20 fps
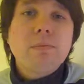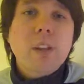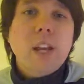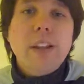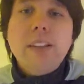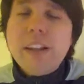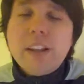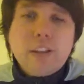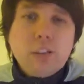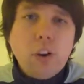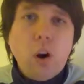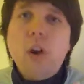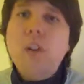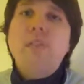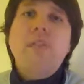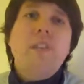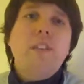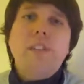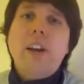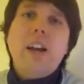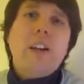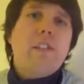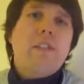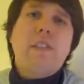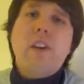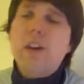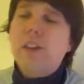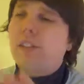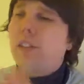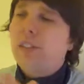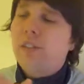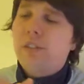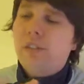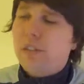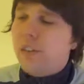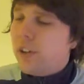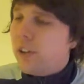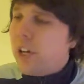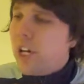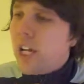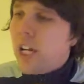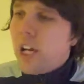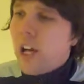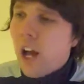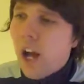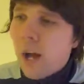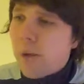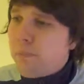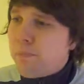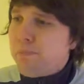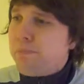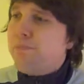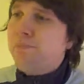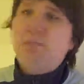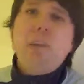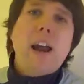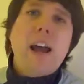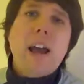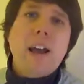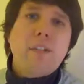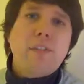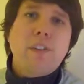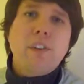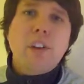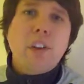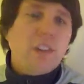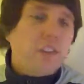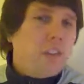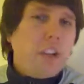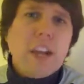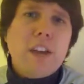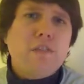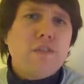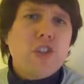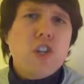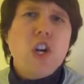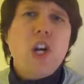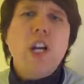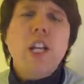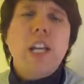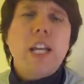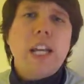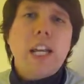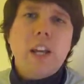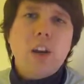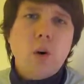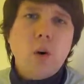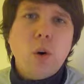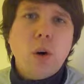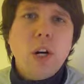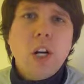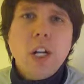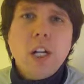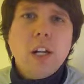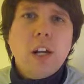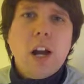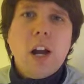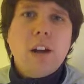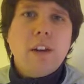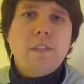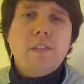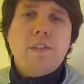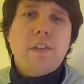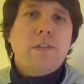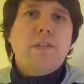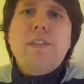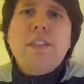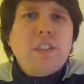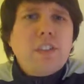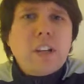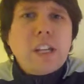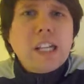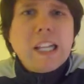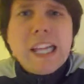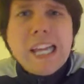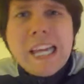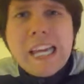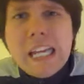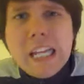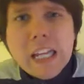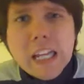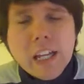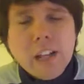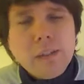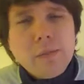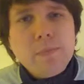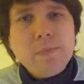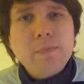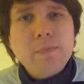And there's often sacrifices for prayer for a safe journey or for physical healing.